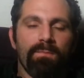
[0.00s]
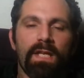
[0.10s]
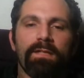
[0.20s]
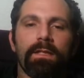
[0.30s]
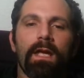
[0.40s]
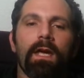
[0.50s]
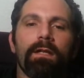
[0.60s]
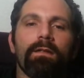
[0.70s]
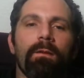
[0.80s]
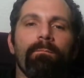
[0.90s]
Tesla
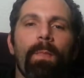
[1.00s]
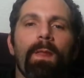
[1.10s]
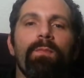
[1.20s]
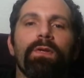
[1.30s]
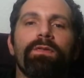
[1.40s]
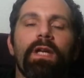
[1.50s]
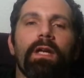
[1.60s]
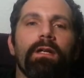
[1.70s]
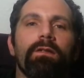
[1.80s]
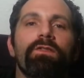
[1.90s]
has built
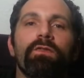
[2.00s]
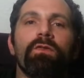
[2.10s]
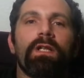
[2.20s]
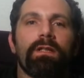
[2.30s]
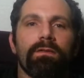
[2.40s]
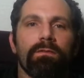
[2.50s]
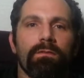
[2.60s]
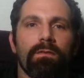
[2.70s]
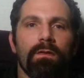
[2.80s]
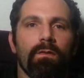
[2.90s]
a circuit
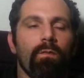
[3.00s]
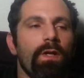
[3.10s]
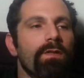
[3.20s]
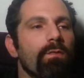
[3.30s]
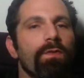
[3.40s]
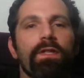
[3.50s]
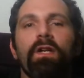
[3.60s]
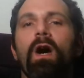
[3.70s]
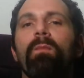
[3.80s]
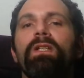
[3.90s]
which was a
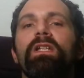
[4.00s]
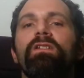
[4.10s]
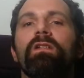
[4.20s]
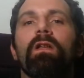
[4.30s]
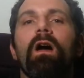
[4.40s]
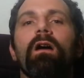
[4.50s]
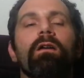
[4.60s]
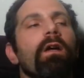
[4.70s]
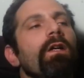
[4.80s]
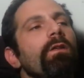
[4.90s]
combination lock.
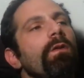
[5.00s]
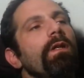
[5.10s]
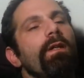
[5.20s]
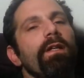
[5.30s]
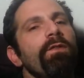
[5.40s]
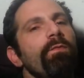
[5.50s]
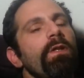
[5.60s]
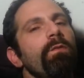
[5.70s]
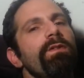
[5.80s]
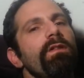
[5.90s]
You hit this
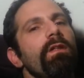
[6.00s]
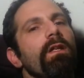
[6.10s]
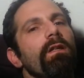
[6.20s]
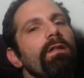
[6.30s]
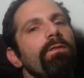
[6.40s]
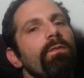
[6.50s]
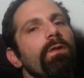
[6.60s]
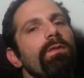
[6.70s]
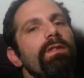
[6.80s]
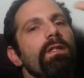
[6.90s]
frequency, then this
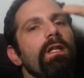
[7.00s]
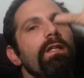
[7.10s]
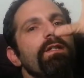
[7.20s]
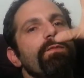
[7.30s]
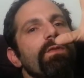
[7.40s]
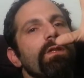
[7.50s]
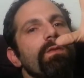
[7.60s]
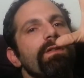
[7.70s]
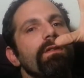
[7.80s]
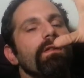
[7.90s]
frequency, then this
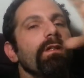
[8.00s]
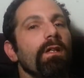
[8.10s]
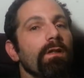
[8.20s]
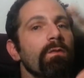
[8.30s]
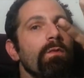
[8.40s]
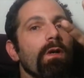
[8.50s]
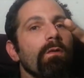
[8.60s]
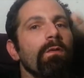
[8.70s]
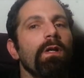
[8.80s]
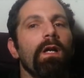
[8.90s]
frequency in a
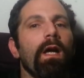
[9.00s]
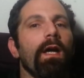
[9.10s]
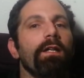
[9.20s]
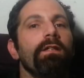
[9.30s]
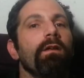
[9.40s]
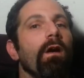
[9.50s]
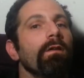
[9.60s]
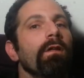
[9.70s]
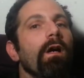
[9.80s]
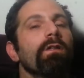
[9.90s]
row, and it
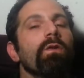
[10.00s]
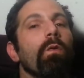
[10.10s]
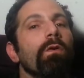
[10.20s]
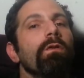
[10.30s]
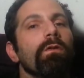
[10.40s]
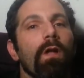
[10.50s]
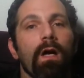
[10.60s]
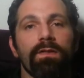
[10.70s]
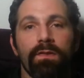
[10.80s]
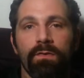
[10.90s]
unlocks or
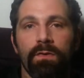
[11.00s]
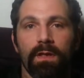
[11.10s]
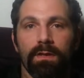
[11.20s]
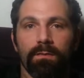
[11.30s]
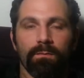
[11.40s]
locks a circuit.